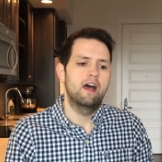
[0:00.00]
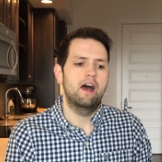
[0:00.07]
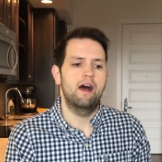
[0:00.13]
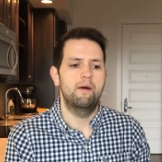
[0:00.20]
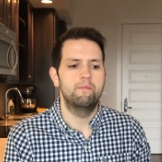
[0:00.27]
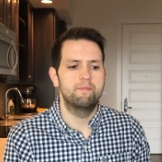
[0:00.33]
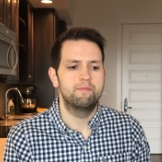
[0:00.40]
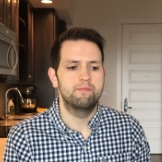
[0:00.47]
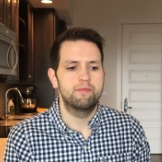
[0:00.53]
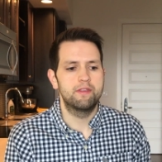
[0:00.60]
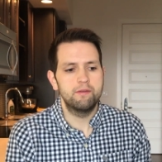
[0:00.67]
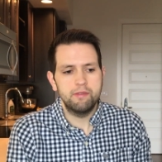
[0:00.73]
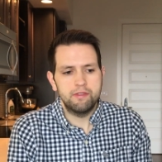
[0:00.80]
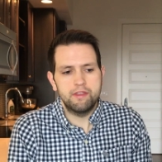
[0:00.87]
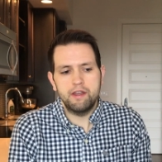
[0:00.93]

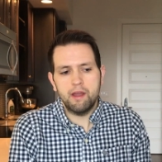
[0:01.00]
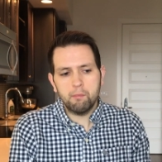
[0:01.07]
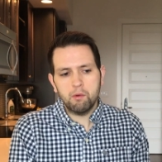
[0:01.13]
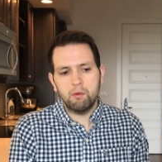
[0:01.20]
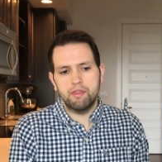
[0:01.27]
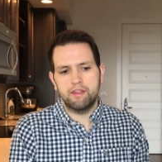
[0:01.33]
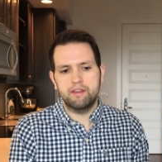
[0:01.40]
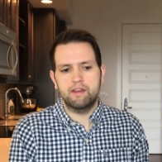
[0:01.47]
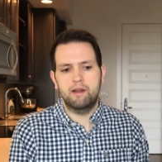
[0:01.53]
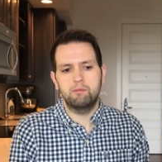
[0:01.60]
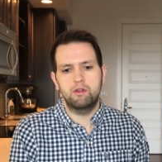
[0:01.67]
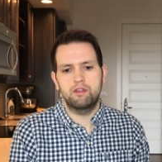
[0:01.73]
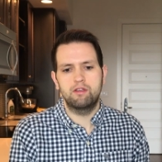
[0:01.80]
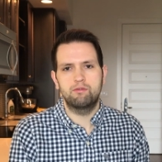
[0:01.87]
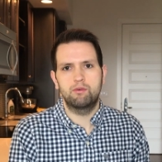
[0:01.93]
The number one thing that I'm
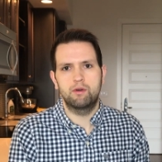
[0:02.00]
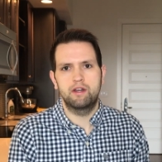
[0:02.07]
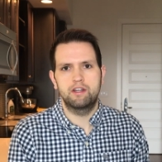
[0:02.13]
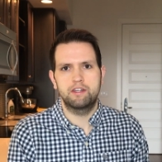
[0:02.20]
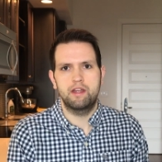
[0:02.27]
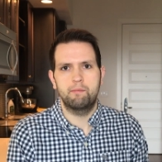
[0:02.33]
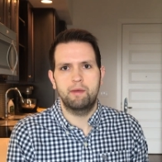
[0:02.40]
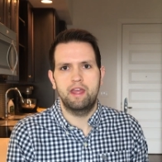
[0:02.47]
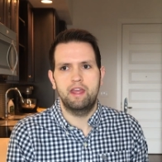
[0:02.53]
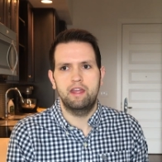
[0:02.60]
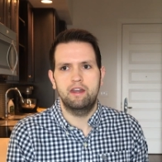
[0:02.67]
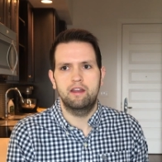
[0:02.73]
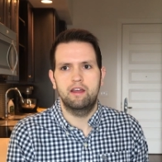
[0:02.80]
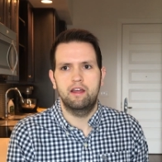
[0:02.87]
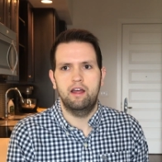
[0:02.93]
looking for in a
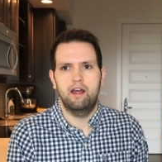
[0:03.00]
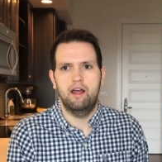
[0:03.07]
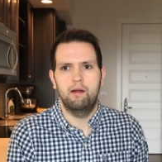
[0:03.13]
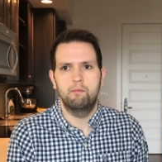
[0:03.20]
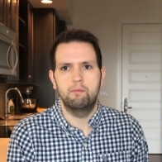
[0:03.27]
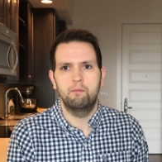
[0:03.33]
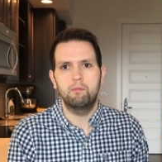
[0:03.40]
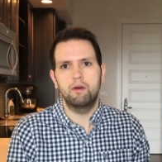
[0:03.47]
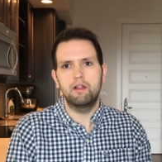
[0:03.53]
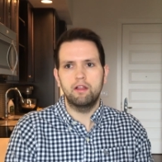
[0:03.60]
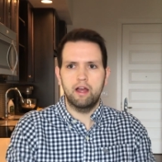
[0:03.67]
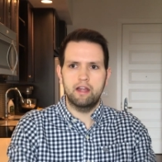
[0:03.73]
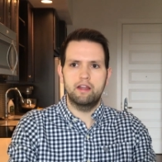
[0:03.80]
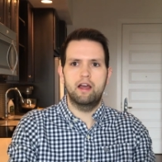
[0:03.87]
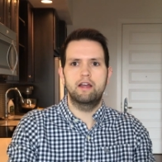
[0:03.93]
champagne,
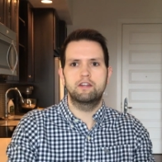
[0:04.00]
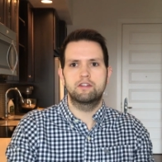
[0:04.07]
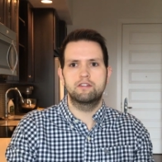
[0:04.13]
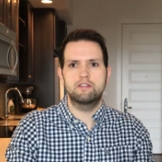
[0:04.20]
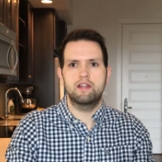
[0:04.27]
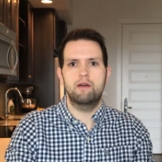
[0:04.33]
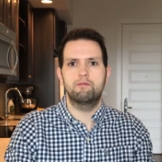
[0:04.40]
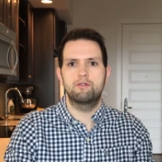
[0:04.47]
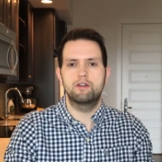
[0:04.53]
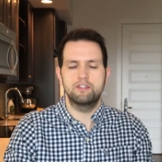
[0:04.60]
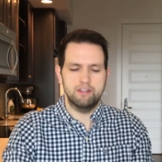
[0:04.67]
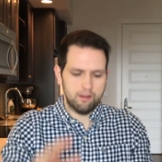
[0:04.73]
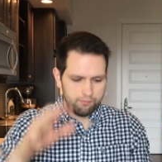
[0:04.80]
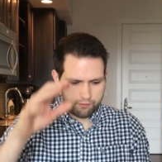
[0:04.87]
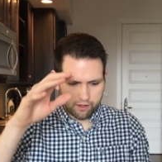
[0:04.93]
I should stop
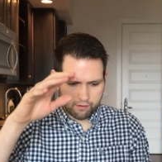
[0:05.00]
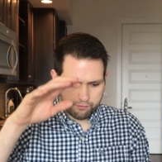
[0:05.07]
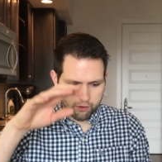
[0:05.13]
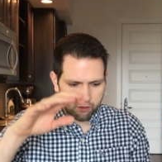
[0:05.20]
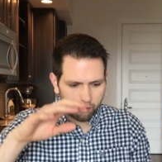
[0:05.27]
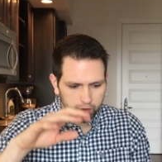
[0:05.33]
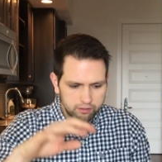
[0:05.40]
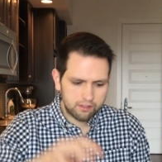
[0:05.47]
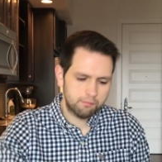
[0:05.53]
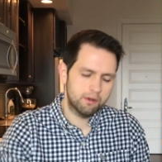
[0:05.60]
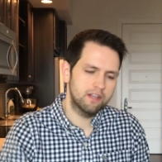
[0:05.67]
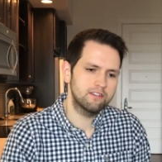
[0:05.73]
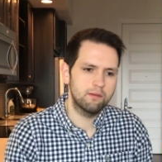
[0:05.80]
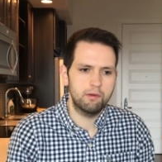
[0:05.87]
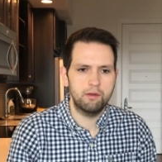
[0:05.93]
first. If your goal is to
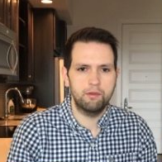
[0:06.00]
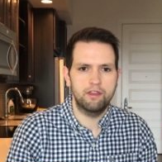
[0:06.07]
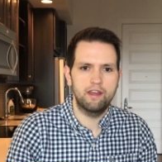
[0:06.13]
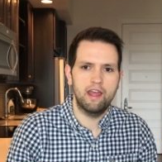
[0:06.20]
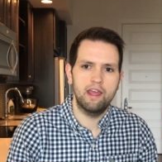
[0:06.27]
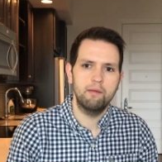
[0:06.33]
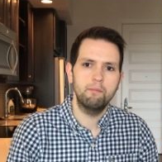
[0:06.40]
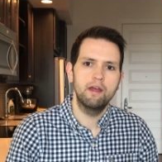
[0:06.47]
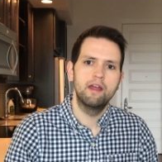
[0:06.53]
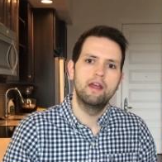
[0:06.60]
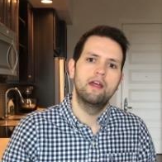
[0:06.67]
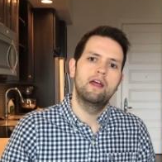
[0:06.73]
impress somebody with a name,